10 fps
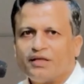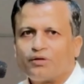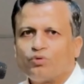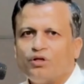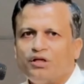
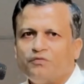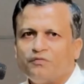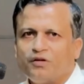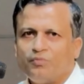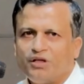Then only
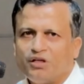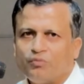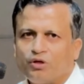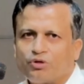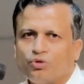we will be
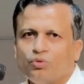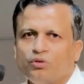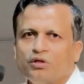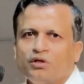able to